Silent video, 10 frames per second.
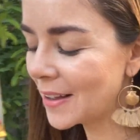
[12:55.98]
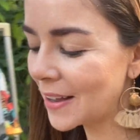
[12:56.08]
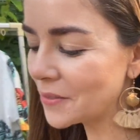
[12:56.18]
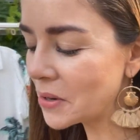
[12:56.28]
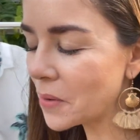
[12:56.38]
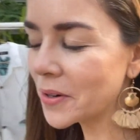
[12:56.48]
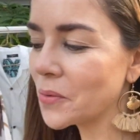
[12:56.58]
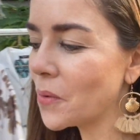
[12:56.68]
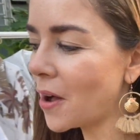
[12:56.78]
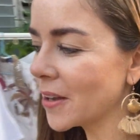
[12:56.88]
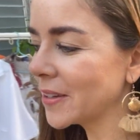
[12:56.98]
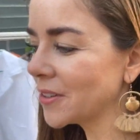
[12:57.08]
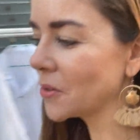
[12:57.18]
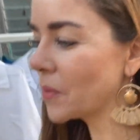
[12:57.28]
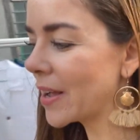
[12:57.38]
And we want to walk in
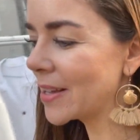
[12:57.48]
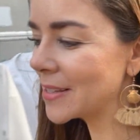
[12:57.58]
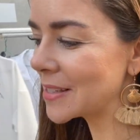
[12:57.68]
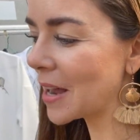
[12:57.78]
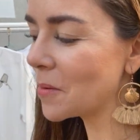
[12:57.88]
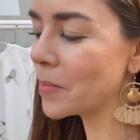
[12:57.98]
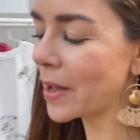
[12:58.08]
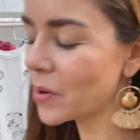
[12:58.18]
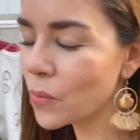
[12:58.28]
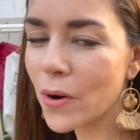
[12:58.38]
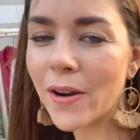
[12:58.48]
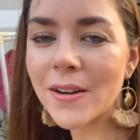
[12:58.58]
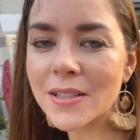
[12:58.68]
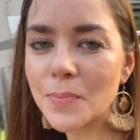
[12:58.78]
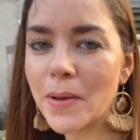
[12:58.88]
your ways, not by
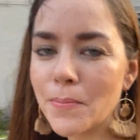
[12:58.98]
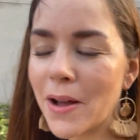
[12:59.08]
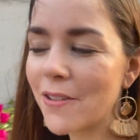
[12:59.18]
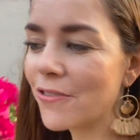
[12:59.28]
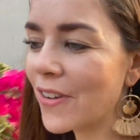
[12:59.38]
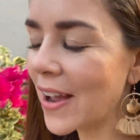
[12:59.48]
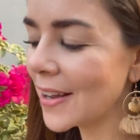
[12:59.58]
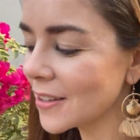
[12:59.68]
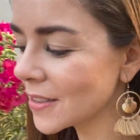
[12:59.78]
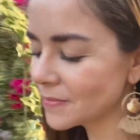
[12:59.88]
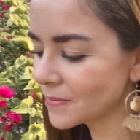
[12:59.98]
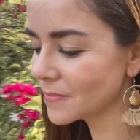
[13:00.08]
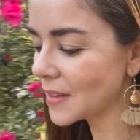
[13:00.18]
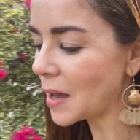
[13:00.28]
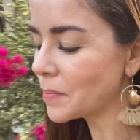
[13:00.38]
works, but by faith,
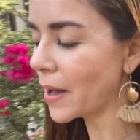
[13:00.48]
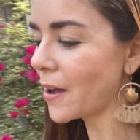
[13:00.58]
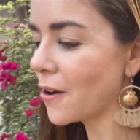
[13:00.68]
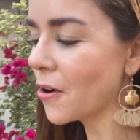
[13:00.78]
not by our